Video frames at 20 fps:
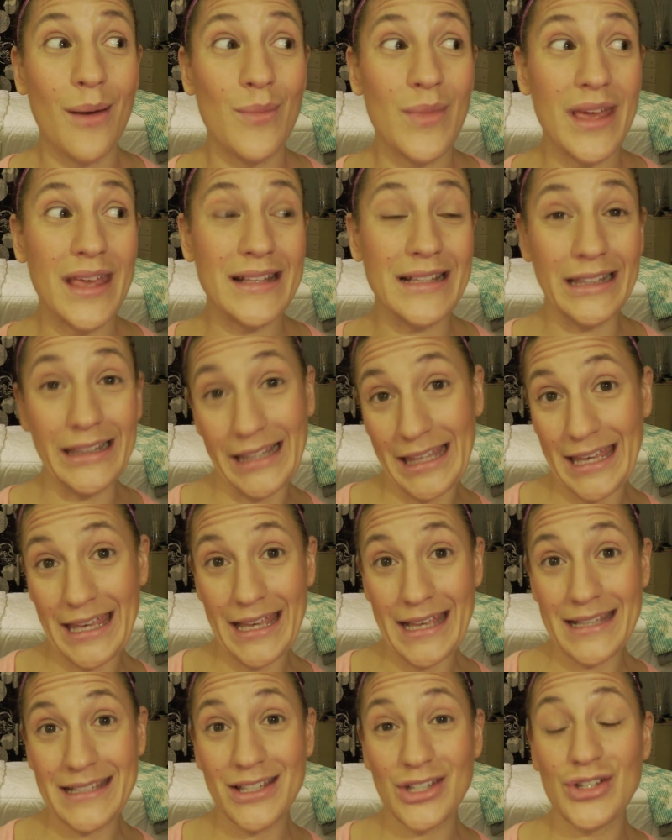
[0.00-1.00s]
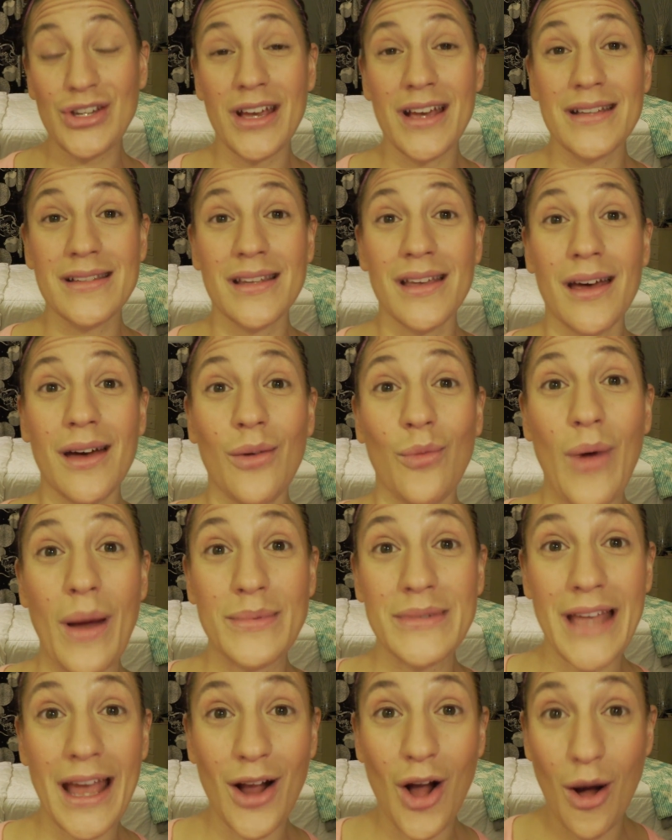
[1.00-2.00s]
is Liz. She has a
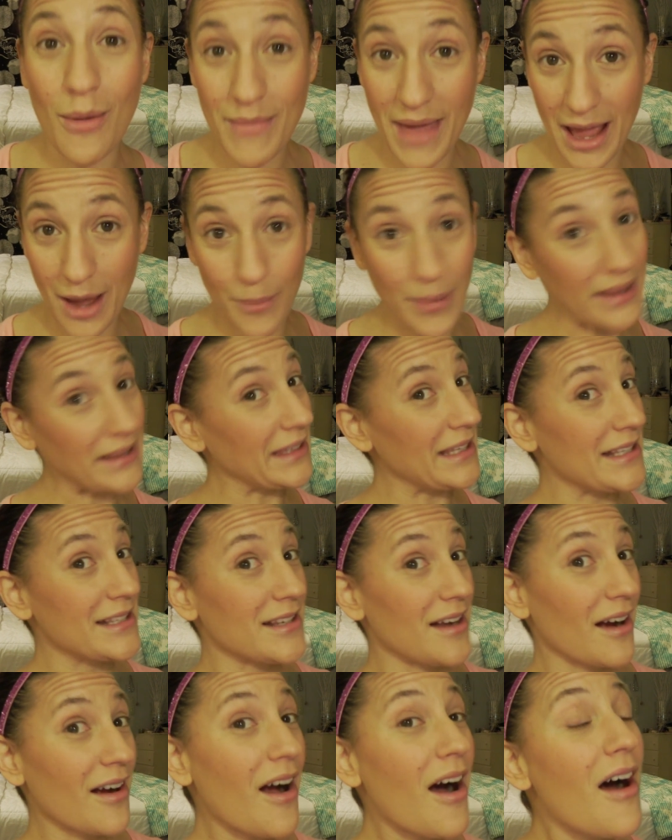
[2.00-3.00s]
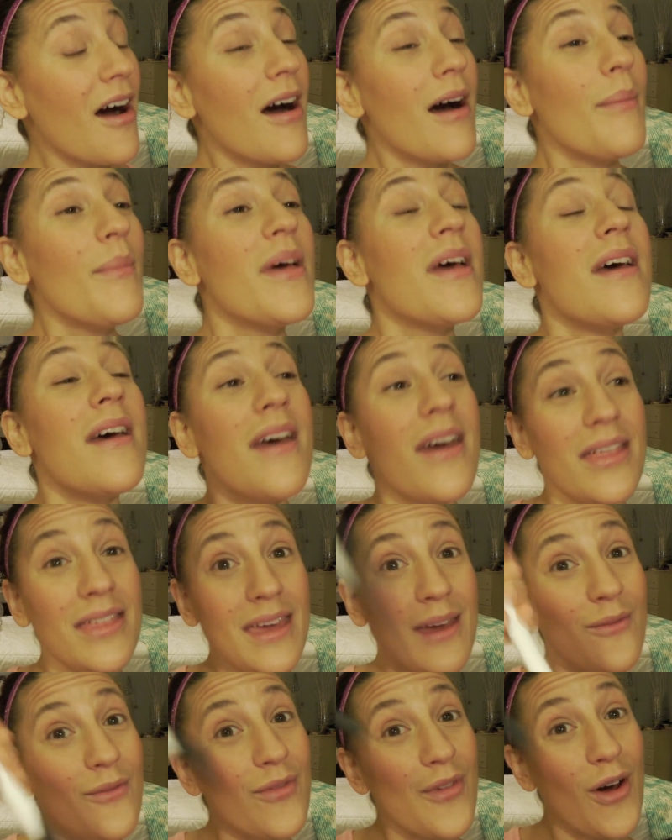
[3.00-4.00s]
website called makeupbyliz.com.
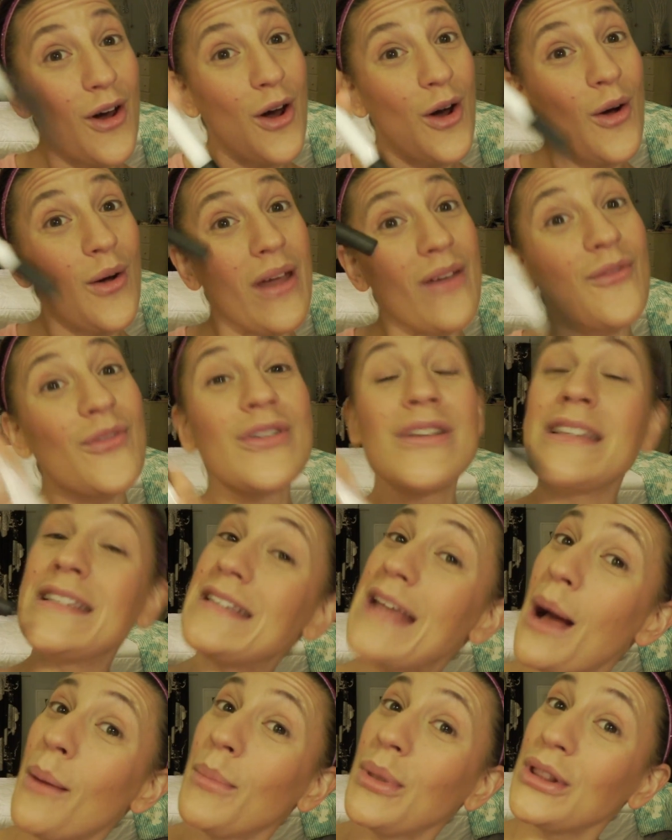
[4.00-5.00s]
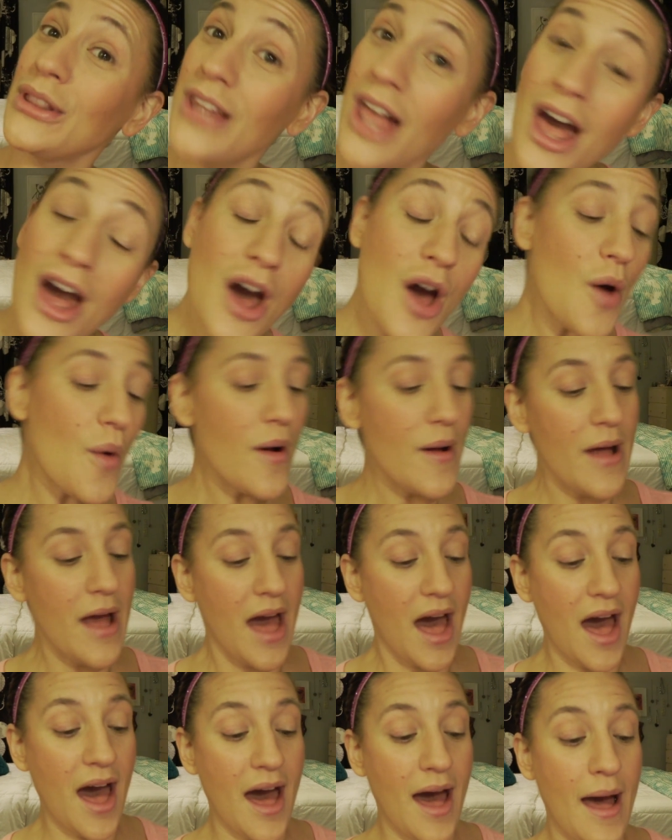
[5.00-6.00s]
The info is down below,
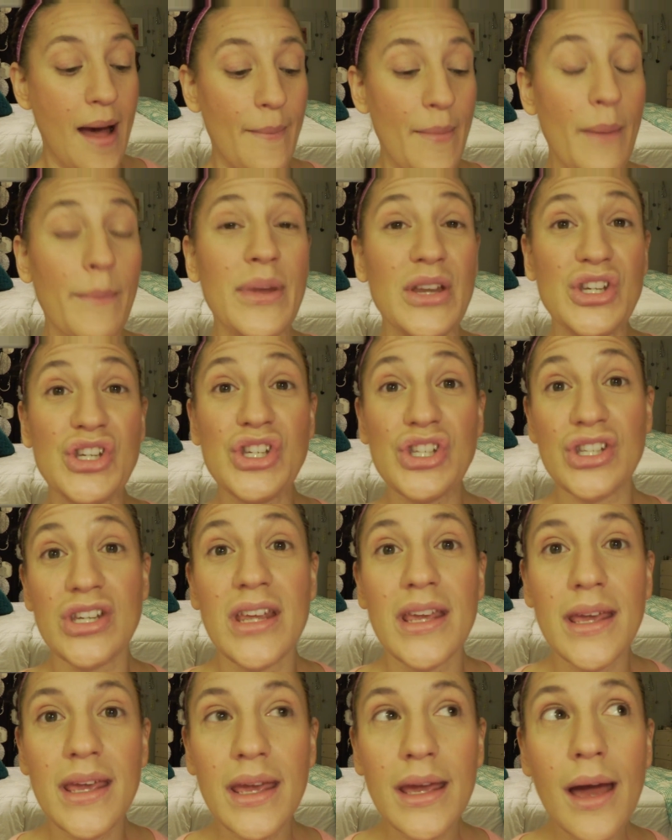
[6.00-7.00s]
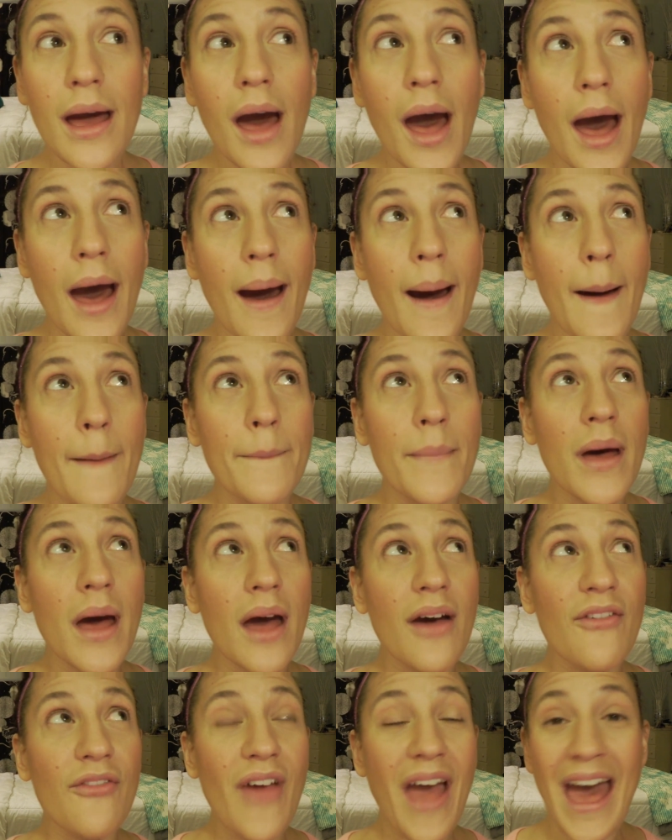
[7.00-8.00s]
but she
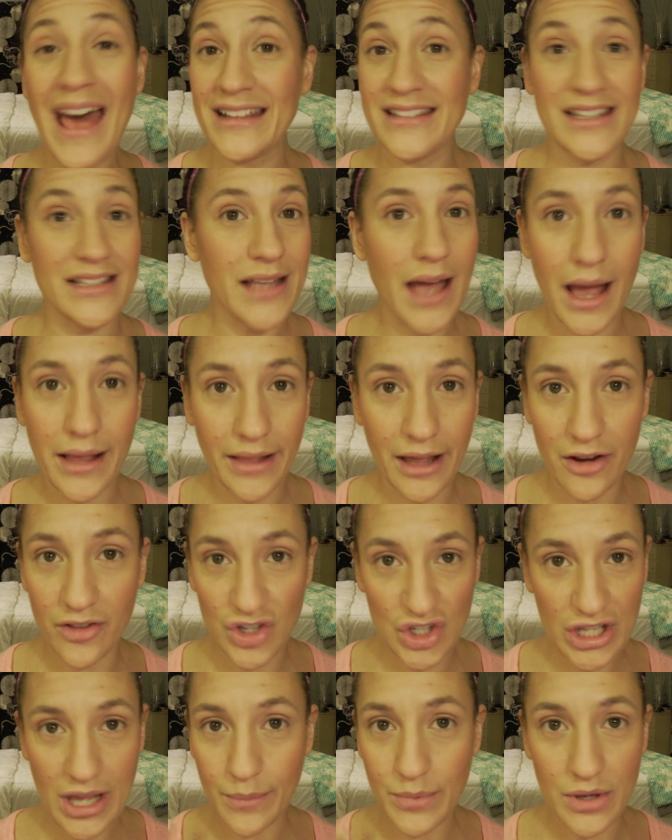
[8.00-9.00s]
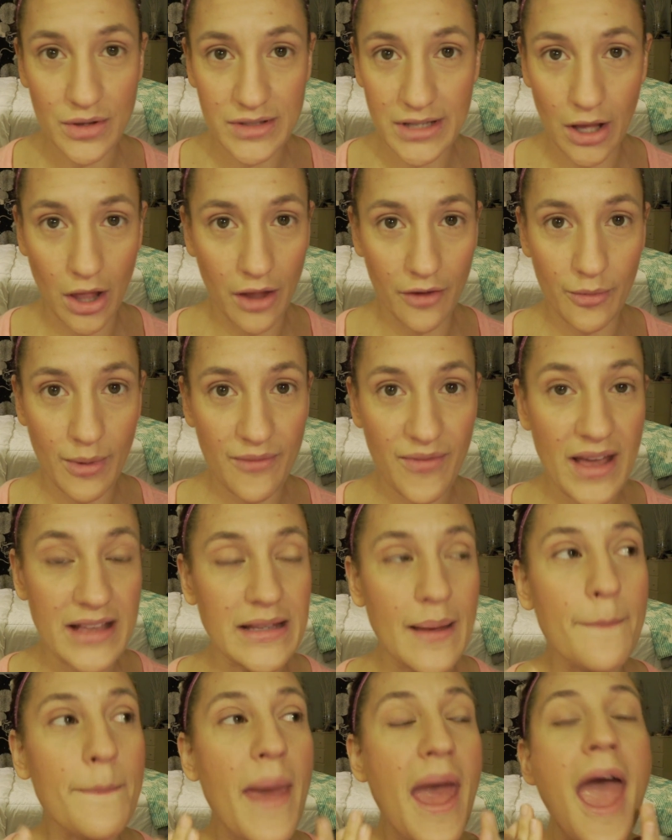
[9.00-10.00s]
has this highlighter that she kept using all over my face,
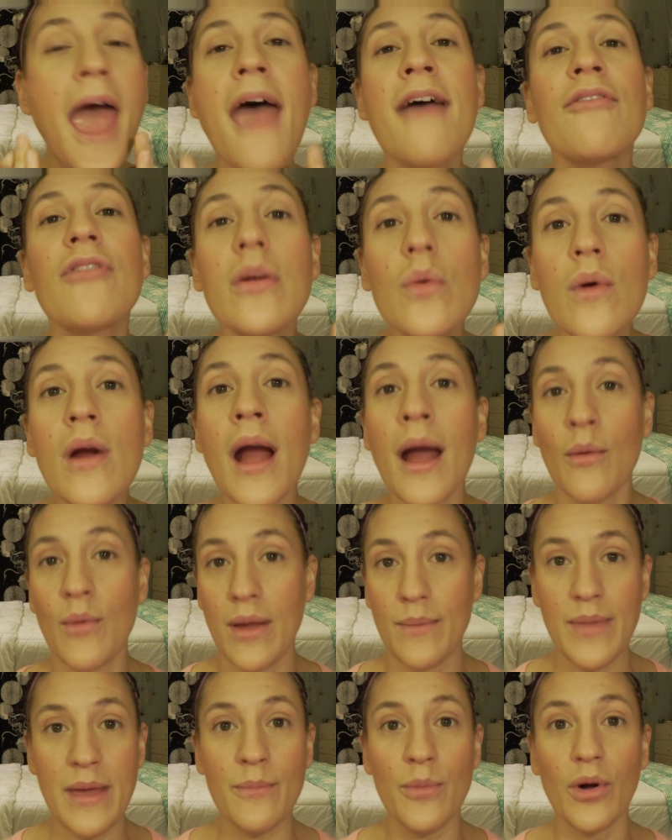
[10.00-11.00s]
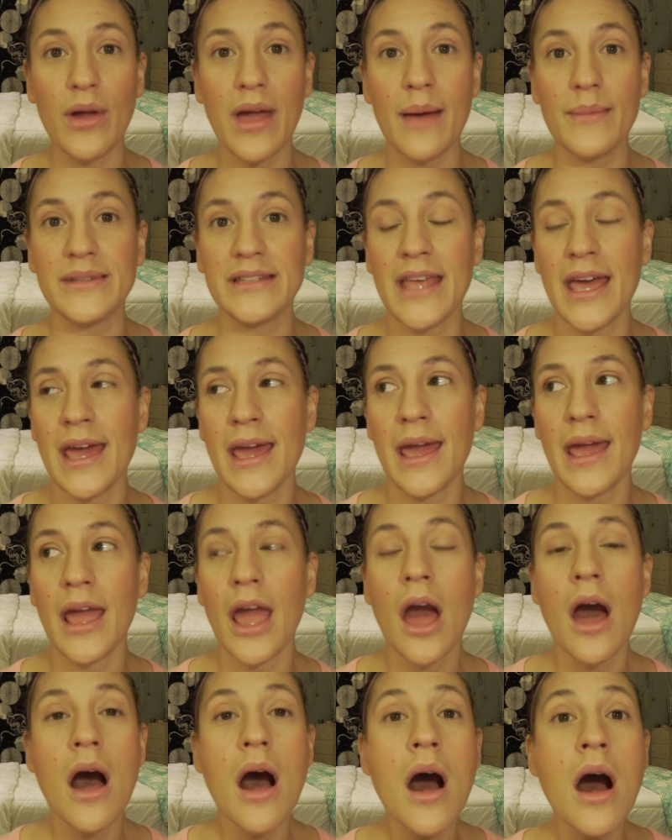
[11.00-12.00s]
and everywhere I went, people kept saying,
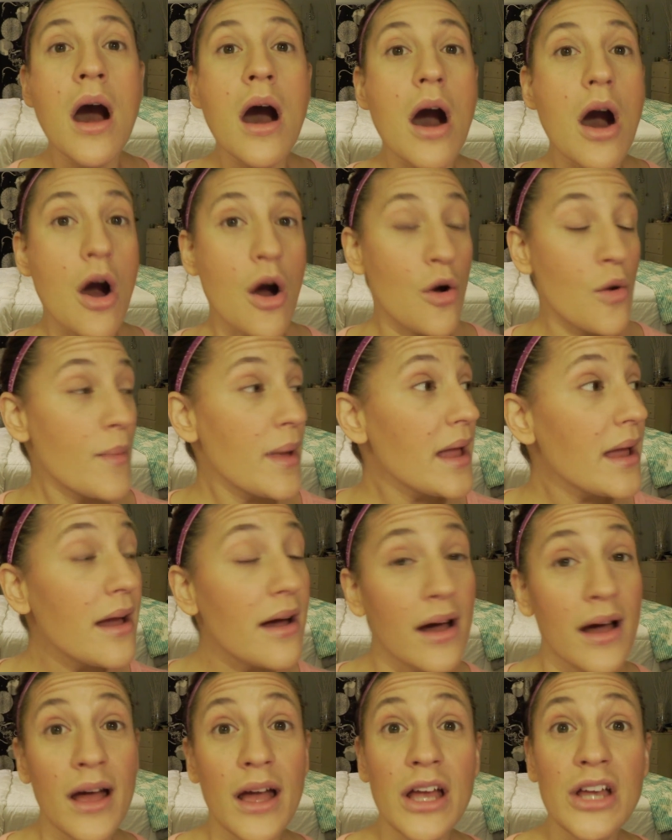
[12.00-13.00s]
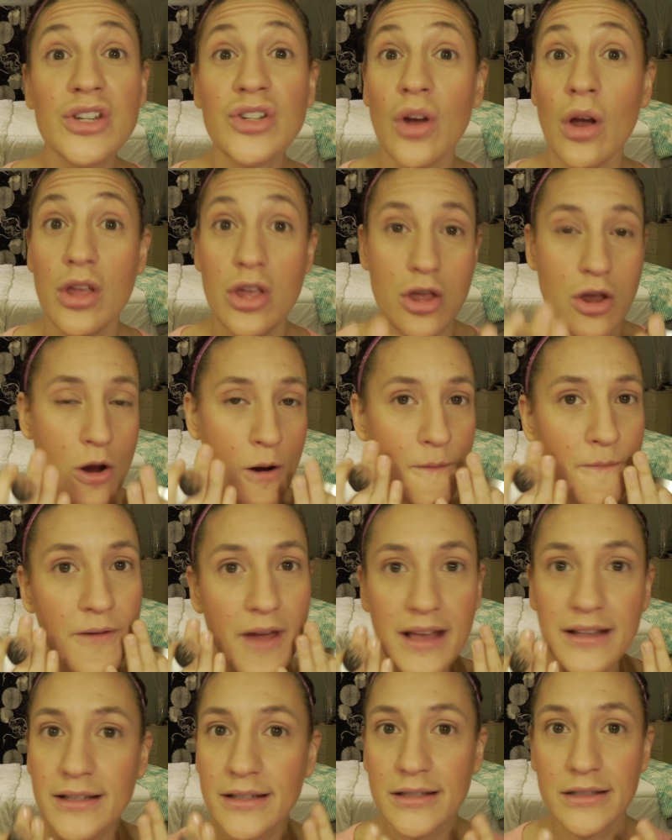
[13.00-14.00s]
oh my gosh, your
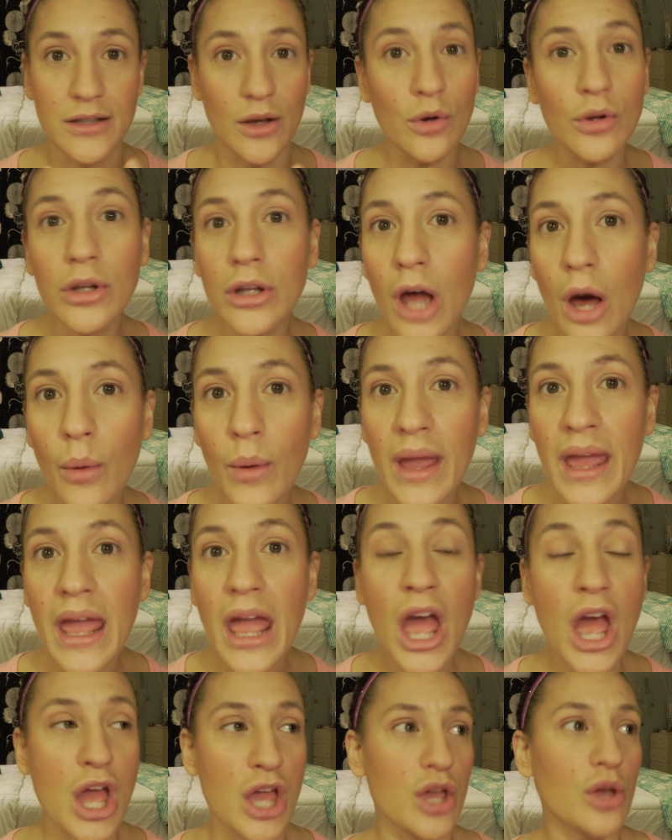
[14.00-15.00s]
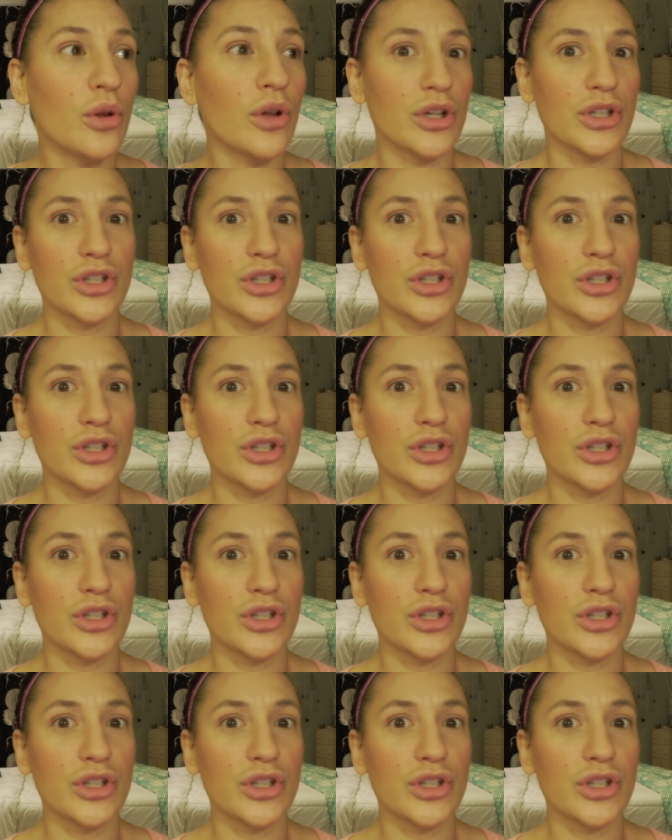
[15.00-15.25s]
face is so glowy, you look